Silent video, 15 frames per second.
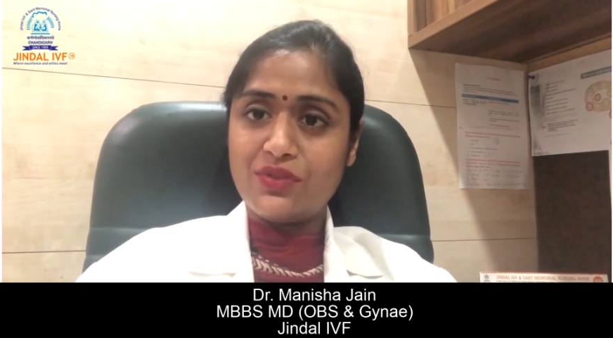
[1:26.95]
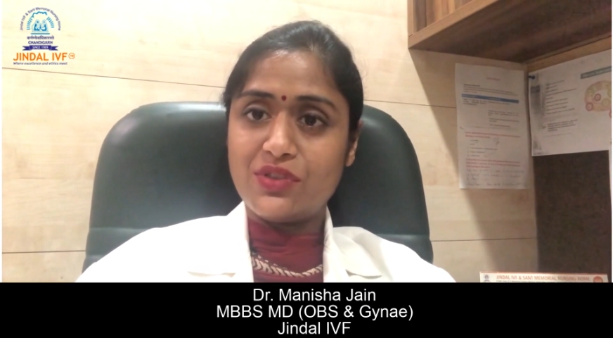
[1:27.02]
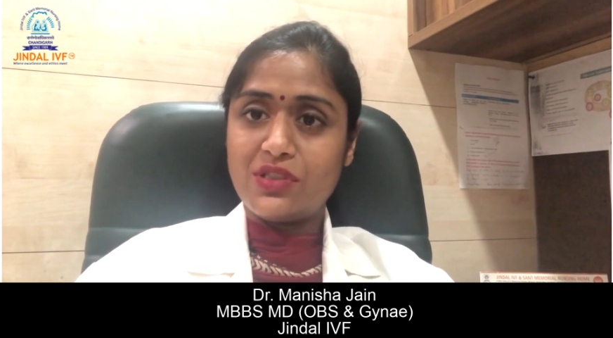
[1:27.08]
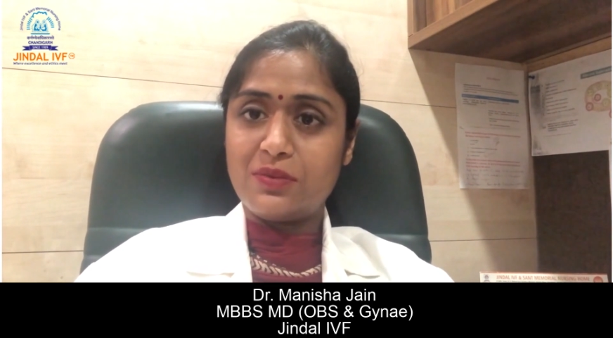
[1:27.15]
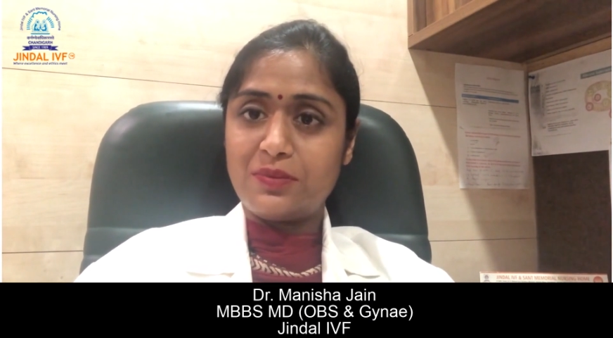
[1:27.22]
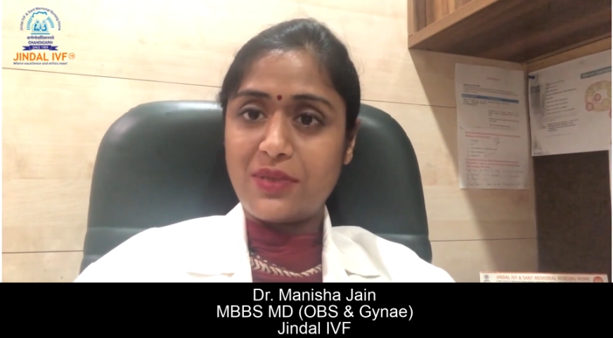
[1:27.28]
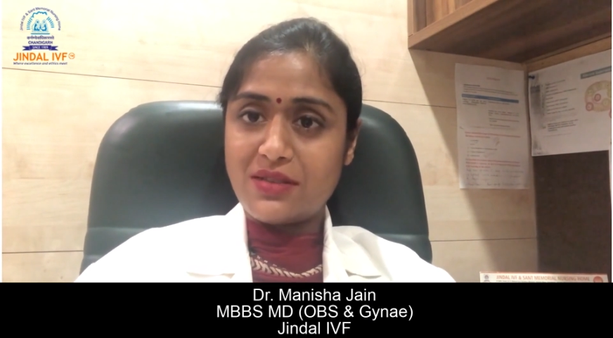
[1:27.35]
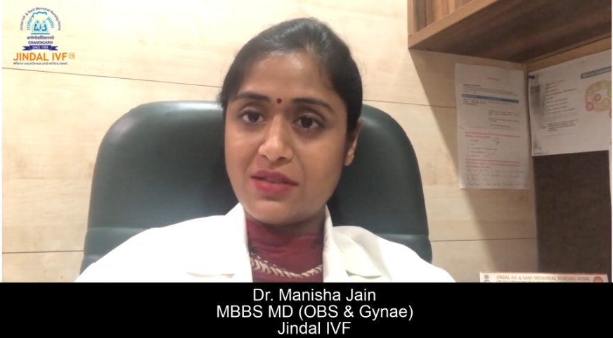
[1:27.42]
which
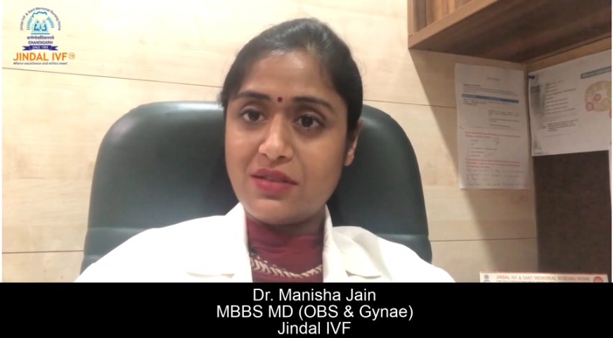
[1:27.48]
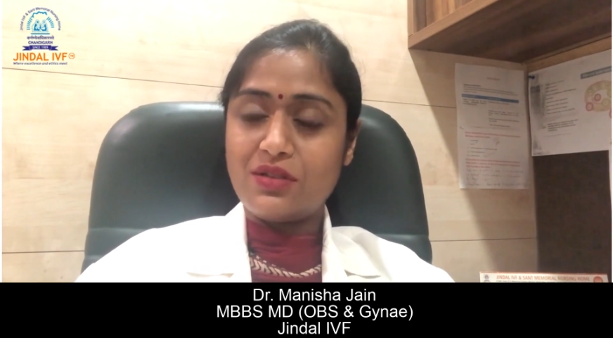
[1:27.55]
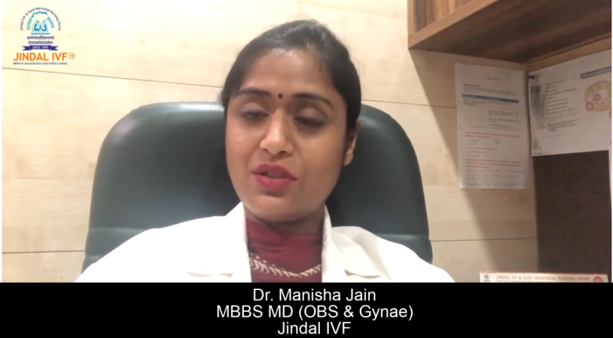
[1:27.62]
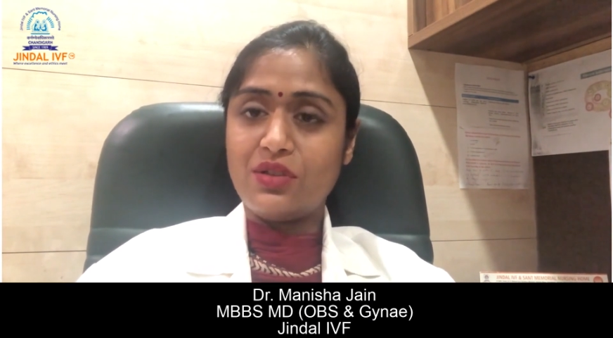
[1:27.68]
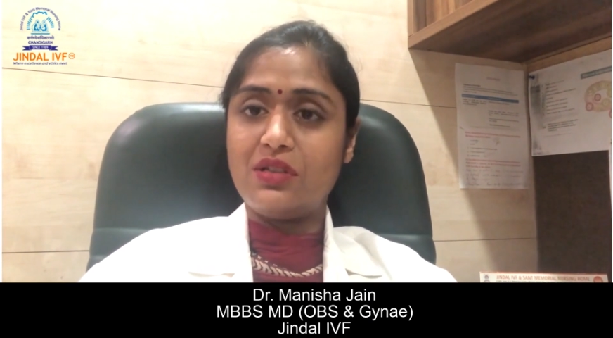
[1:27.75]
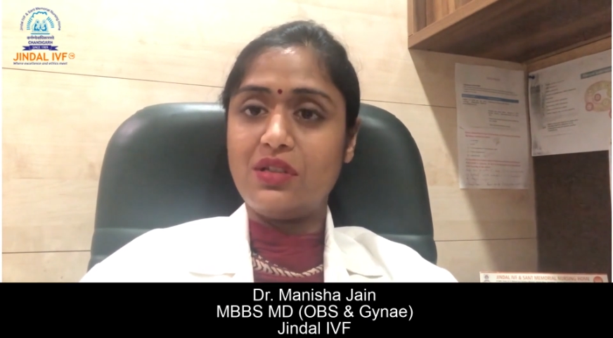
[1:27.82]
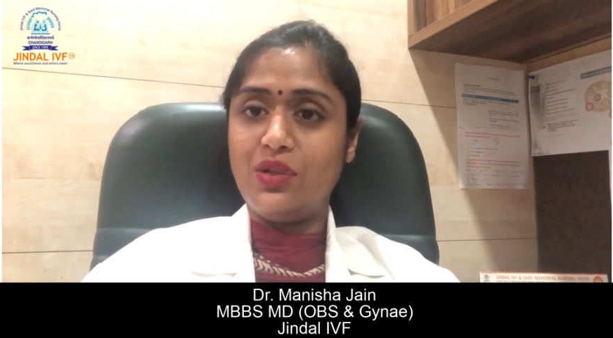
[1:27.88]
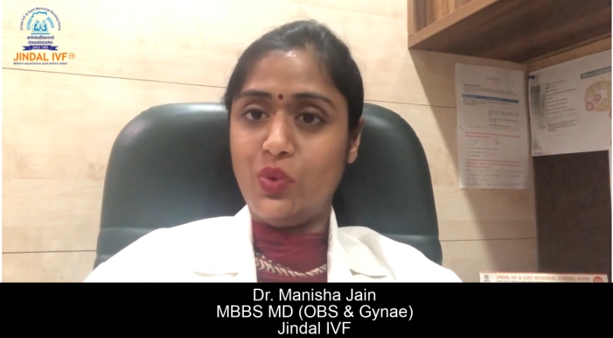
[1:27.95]
is present
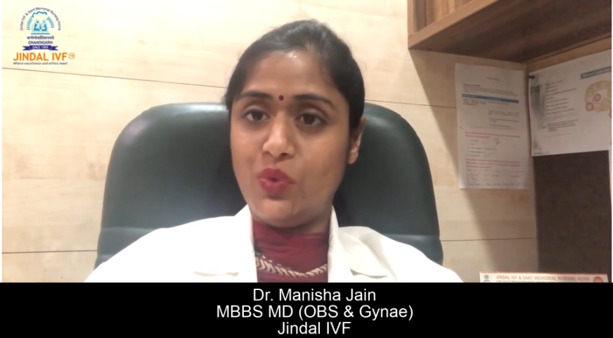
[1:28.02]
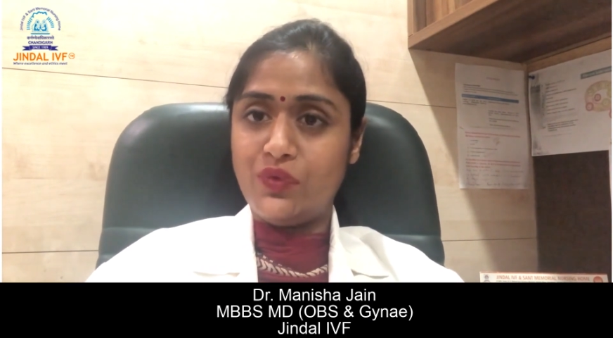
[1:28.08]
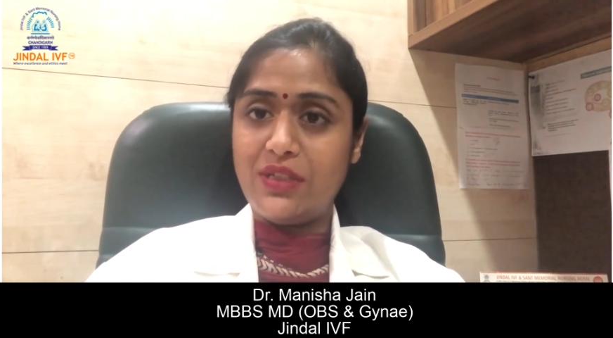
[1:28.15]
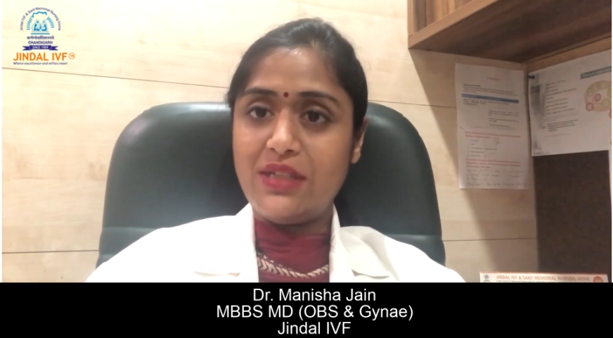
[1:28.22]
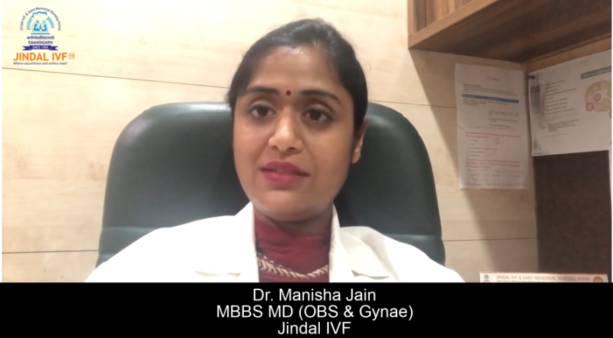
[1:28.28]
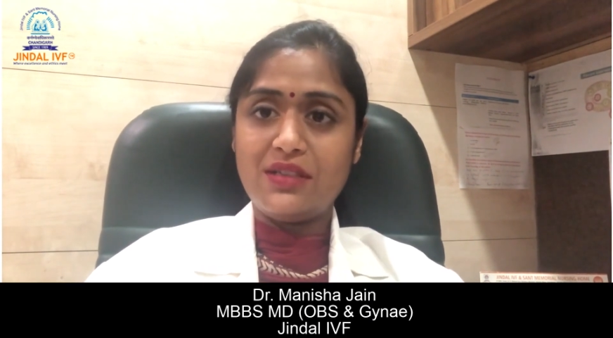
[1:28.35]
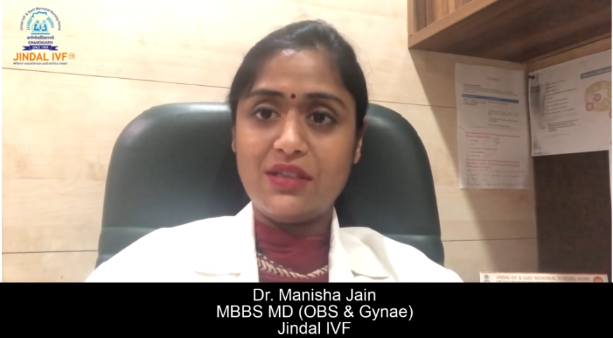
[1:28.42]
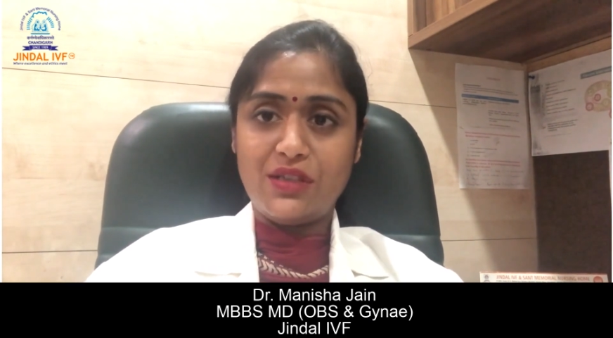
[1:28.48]
on the
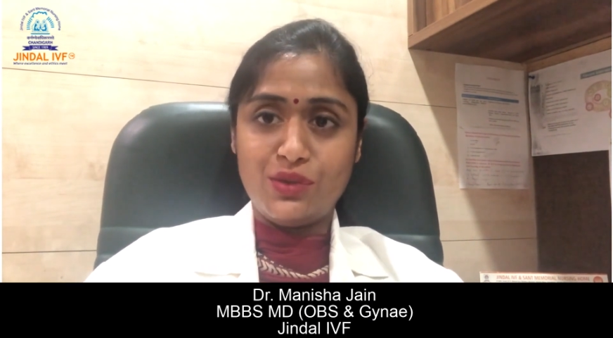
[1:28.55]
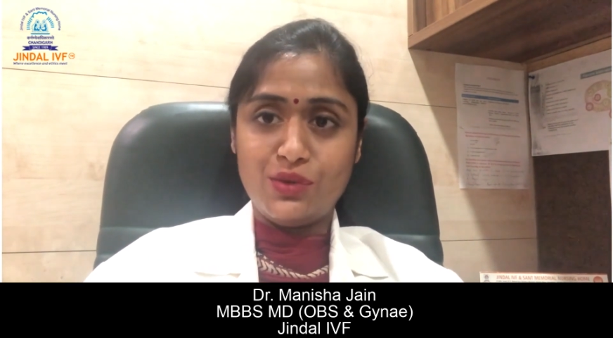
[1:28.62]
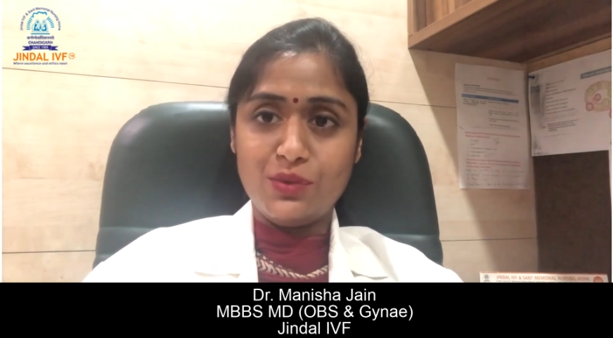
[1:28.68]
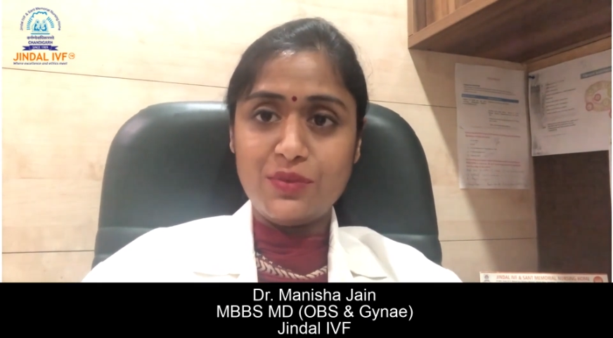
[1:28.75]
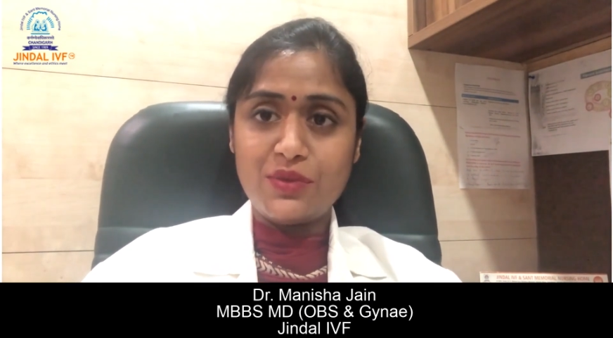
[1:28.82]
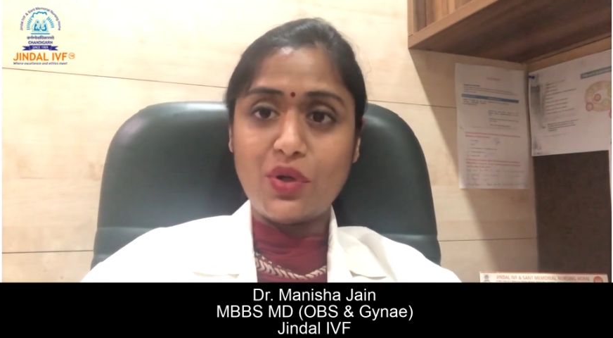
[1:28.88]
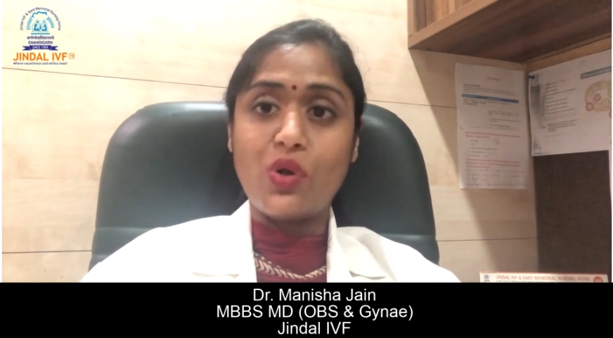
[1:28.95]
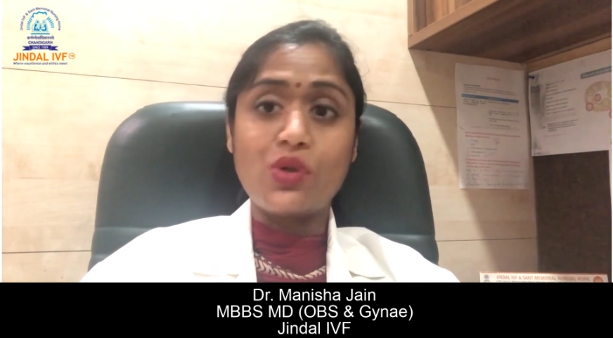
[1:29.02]
ovaries and
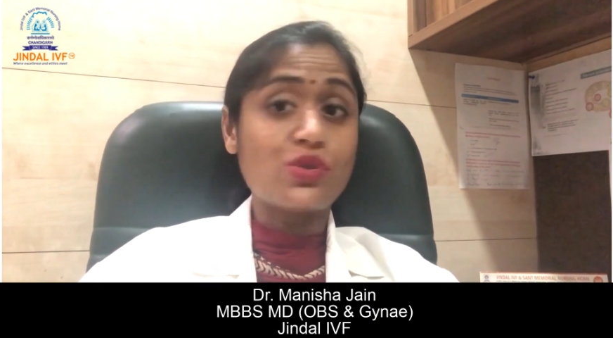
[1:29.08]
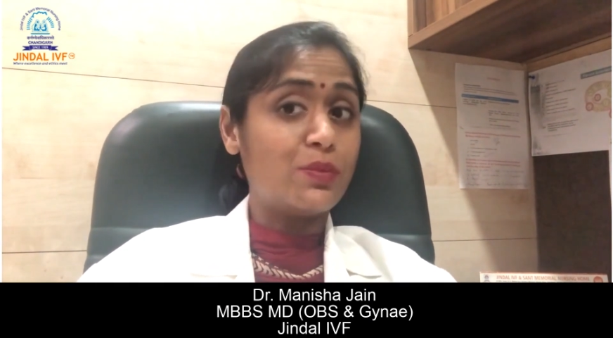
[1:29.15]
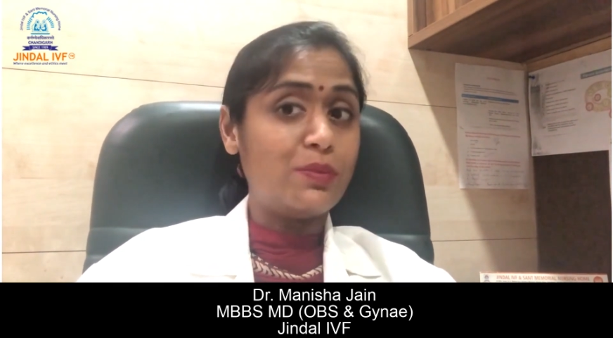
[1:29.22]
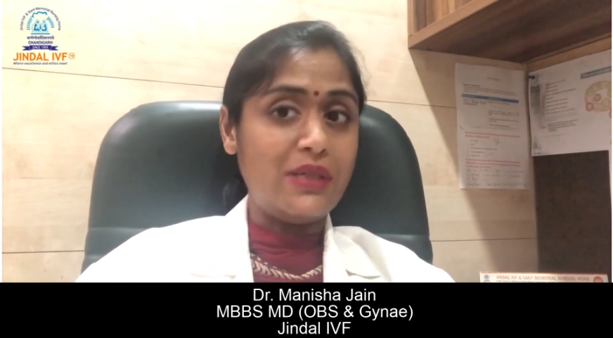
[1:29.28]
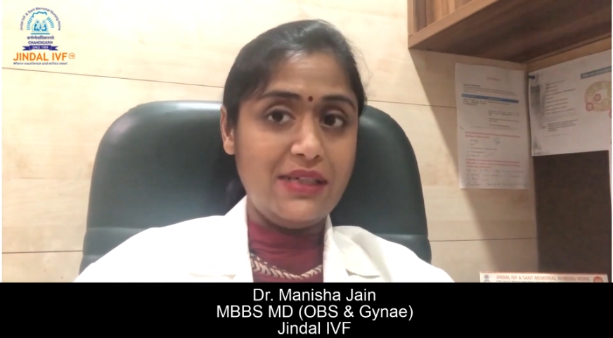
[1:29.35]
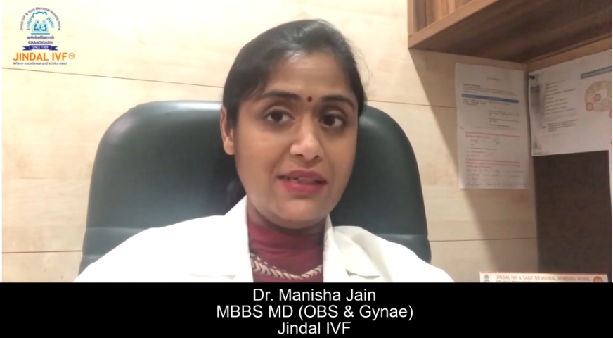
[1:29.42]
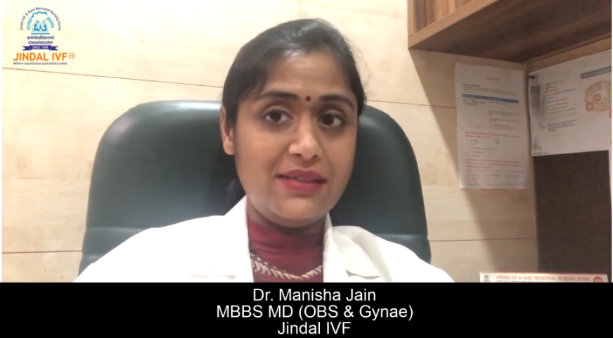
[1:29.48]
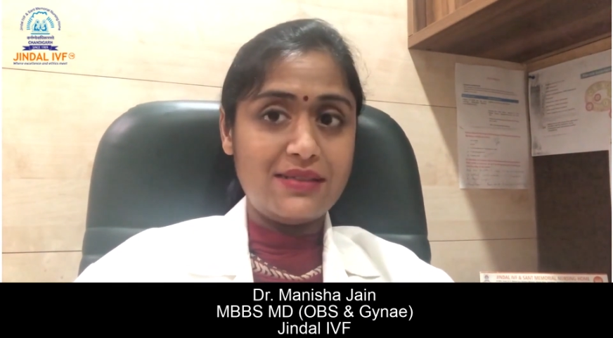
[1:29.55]
tubes, also
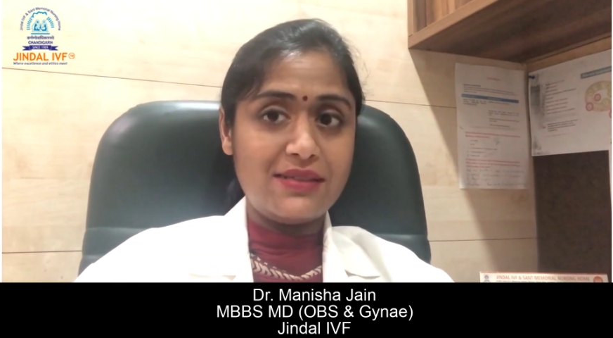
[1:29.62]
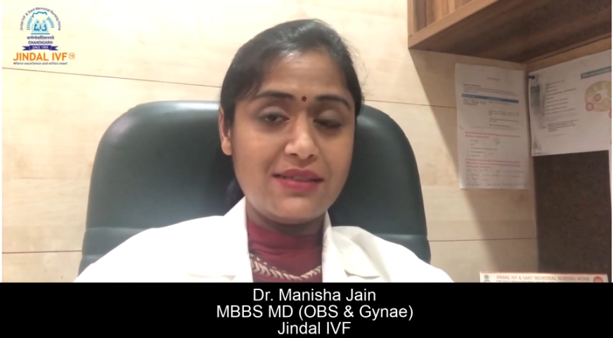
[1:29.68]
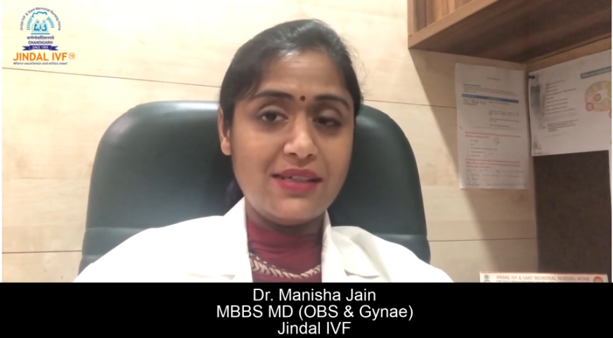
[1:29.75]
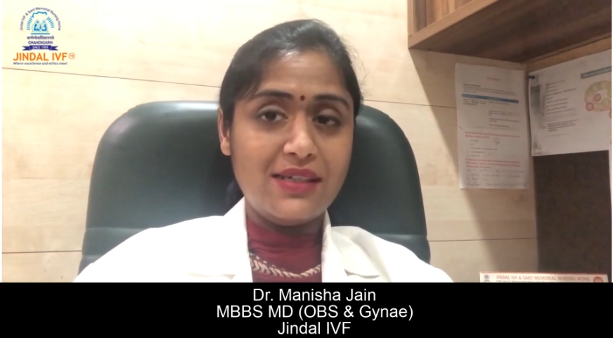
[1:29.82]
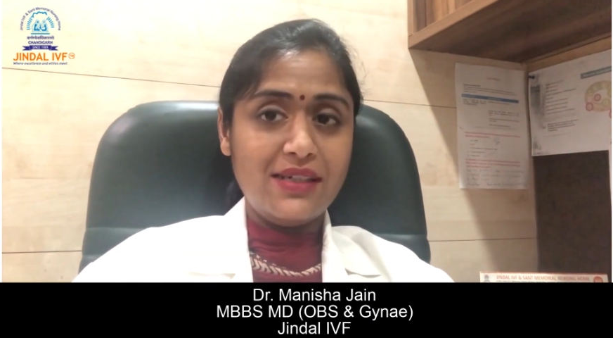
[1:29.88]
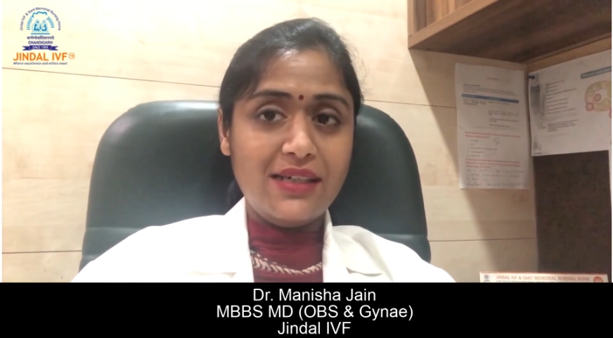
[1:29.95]
bleeds.